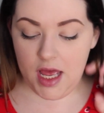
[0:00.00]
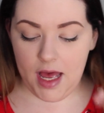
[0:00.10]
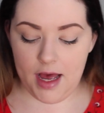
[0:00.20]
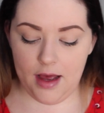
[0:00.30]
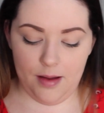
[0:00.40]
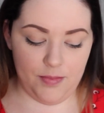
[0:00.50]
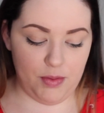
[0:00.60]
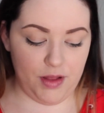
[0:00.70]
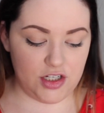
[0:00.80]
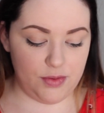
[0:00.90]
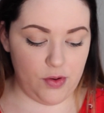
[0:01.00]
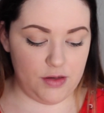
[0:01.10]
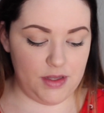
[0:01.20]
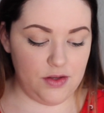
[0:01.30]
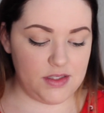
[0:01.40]
The blush I'm going
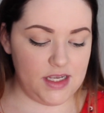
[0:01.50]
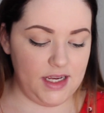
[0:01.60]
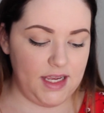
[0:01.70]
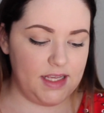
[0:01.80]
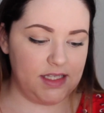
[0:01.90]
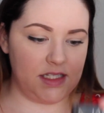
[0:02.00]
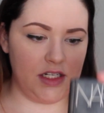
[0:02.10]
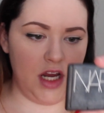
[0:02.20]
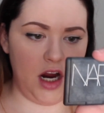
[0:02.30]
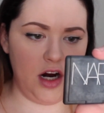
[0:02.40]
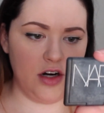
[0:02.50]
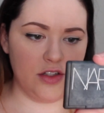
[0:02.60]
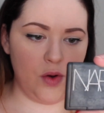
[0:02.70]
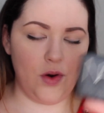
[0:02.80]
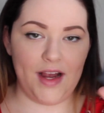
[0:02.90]
to be using is
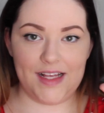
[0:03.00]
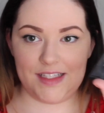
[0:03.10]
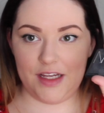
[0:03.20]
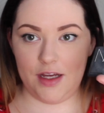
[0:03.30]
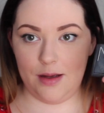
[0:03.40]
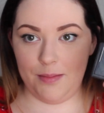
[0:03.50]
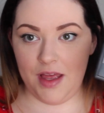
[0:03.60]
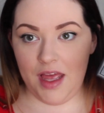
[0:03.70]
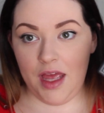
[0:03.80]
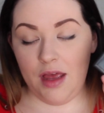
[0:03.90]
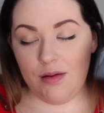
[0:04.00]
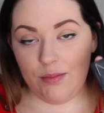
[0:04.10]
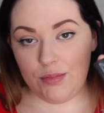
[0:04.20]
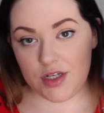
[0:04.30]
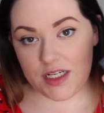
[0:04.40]
NARS Orgasm
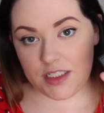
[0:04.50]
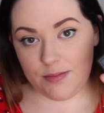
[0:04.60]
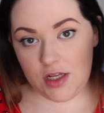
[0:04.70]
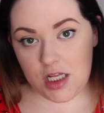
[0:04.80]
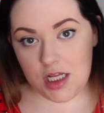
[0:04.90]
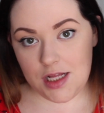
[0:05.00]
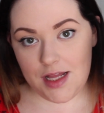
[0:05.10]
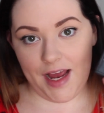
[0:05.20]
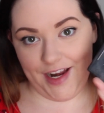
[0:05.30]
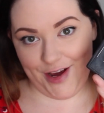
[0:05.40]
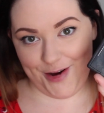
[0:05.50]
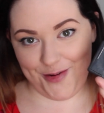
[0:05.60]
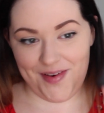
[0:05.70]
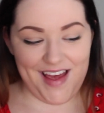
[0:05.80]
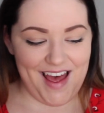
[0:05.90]
Predictable. I know.